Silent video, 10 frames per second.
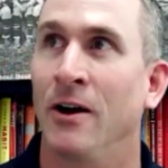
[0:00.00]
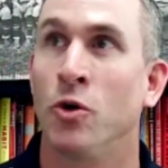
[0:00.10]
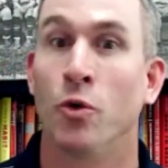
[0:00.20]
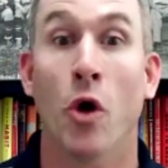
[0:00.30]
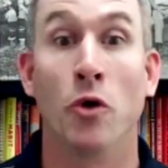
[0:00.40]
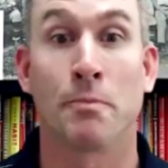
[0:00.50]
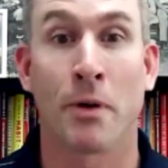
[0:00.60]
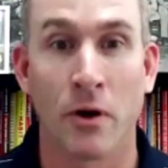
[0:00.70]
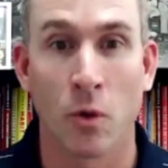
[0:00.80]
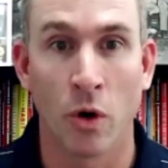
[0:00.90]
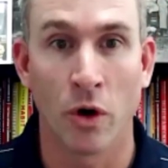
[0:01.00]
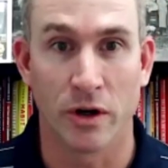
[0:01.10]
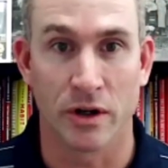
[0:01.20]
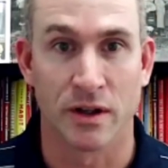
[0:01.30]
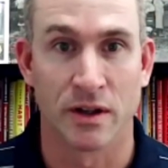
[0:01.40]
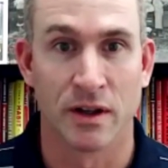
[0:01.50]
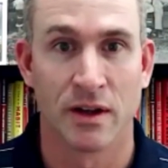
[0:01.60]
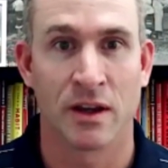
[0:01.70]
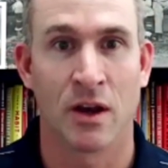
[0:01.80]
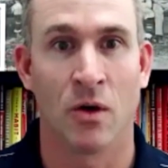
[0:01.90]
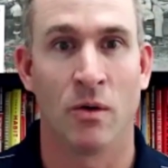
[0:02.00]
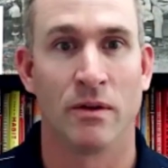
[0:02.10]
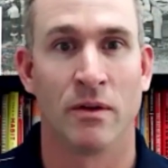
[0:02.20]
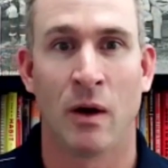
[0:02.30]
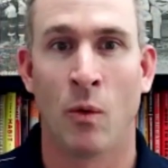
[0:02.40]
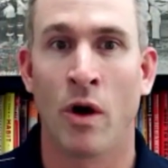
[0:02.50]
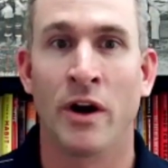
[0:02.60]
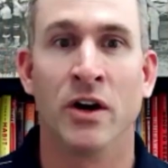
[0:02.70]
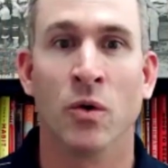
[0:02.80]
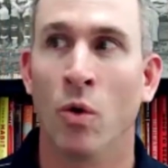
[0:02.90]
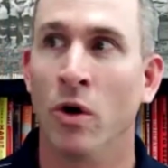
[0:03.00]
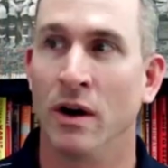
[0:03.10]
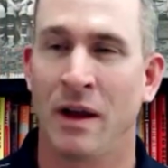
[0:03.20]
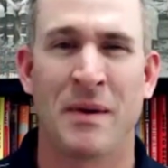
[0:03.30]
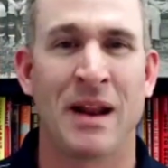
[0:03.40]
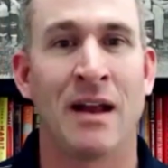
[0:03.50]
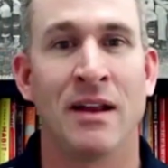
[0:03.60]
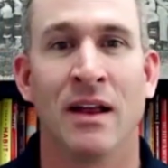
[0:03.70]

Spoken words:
growth per word. What are your word? I mean,